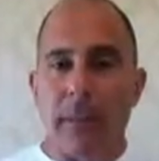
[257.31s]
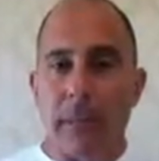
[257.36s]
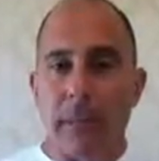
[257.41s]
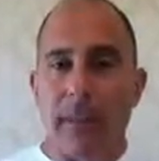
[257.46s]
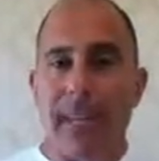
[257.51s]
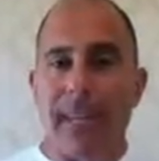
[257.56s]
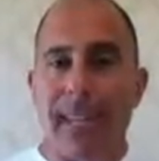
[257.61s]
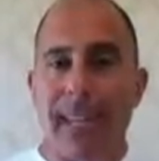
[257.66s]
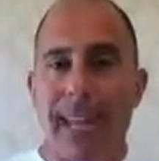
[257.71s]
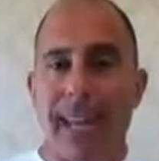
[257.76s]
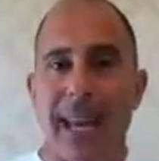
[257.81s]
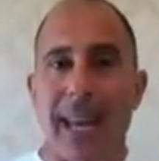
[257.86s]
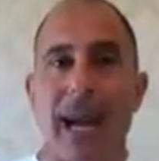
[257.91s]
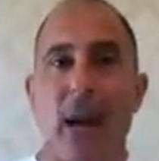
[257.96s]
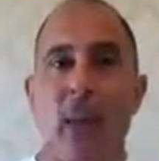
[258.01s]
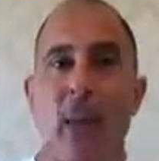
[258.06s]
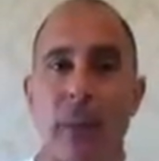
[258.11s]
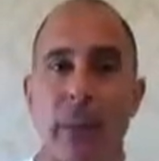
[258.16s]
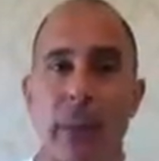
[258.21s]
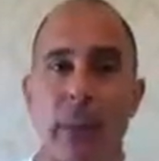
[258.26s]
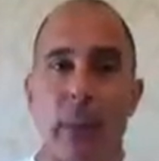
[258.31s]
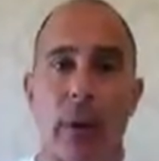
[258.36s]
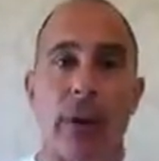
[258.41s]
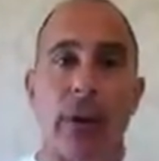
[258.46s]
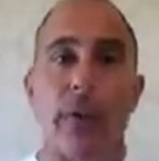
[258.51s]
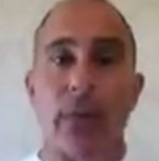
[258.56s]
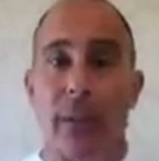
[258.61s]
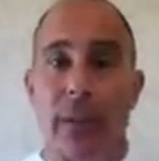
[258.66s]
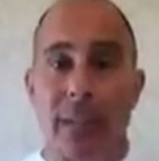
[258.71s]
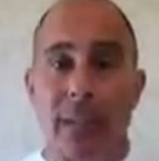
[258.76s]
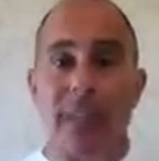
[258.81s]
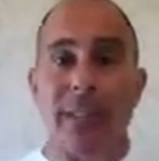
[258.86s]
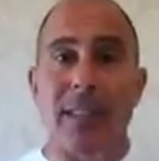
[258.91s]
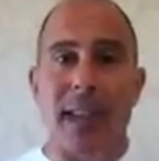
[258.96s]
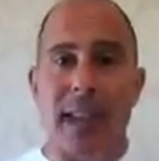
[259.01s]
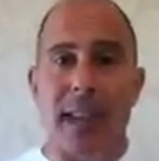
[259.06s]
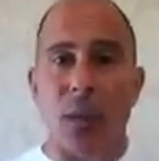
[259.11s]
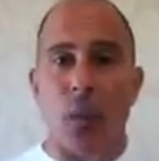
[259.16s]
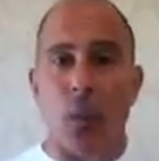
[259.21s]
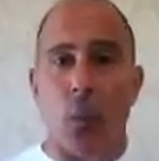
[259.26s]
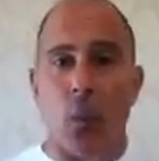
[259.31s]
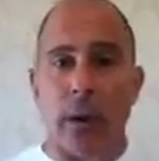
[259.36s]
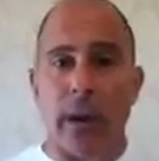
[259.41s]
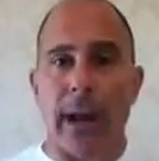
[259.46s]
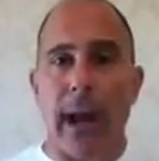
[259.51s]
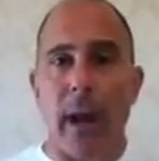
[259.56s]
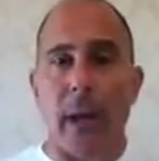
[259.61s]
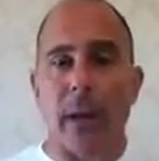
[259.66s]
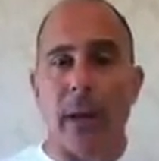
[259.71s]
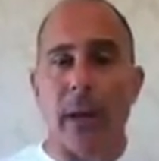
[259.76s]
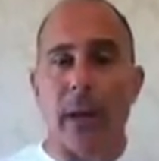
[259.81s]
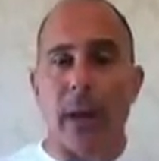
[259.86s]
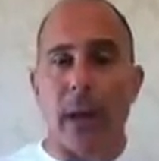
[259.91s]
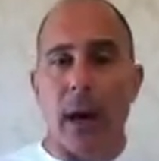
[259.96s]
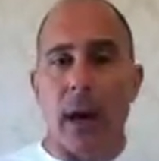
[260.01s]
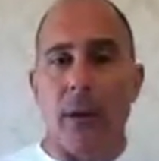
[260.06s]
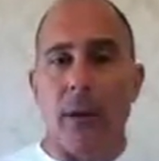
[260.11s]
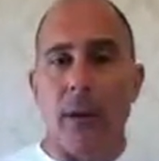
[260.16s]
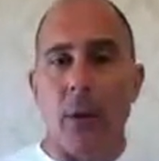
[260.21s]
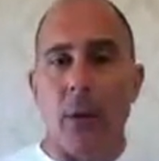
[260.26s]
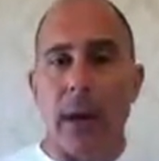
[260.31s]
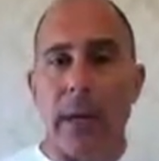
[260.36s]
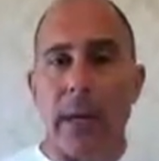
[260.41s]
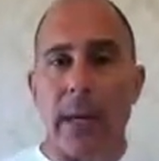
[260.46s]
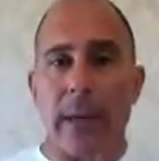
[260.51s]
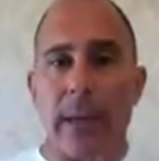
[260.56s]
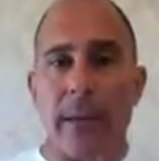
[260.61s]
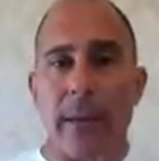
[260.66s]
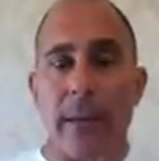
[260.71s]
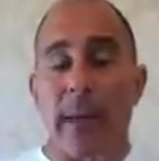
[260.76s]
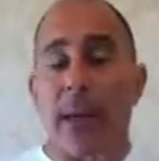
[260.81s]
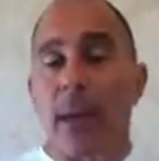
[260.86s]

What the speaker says: Because again, I want to be ready for the second workout of the week.